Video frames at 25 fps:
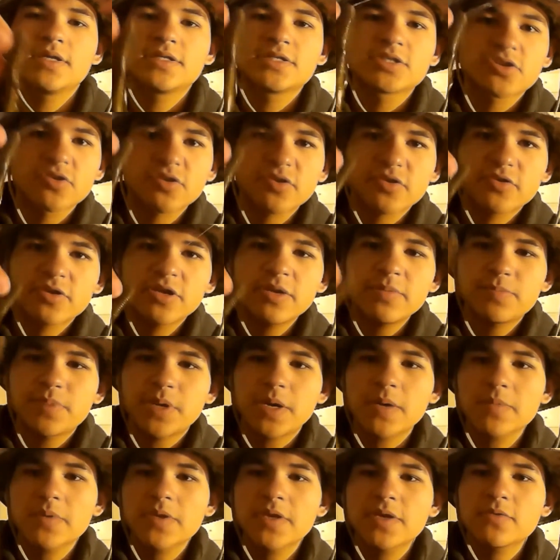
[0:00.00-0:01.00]
It's a green
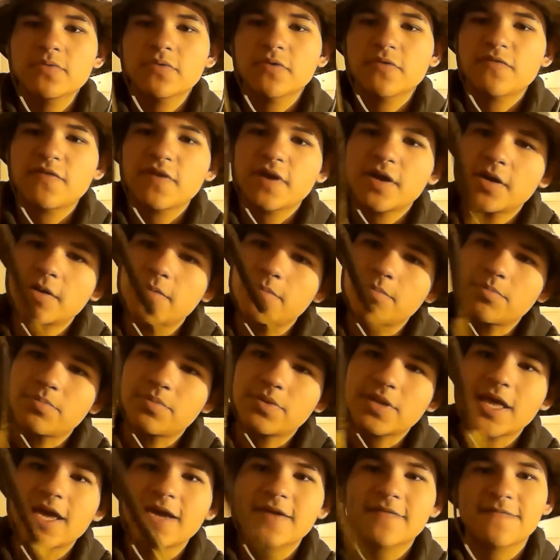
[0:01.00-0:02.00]
pumpkin with
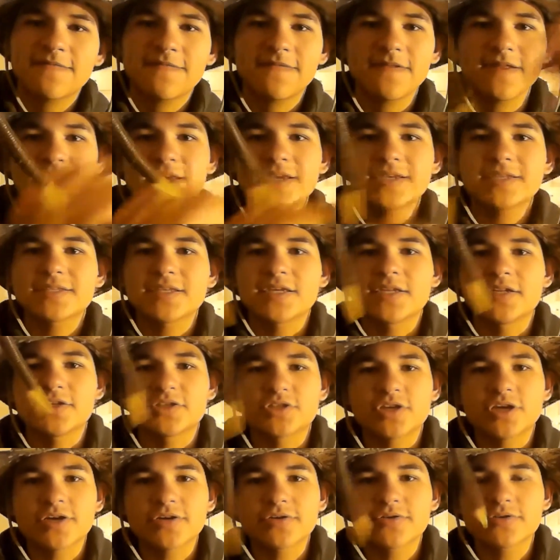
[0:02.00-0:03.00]
black flakes and a
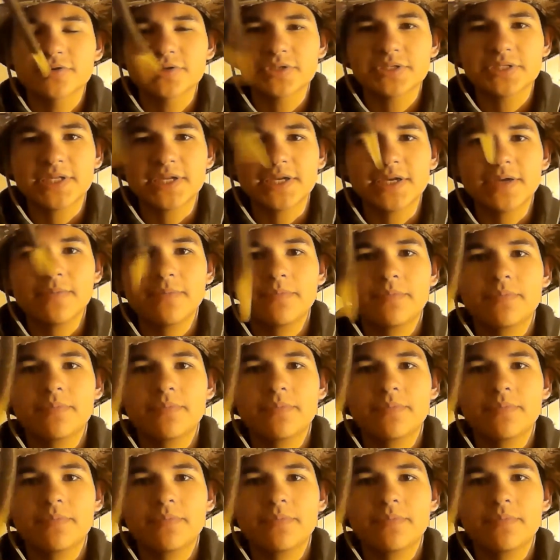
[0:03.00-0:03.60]
chartreuse tip.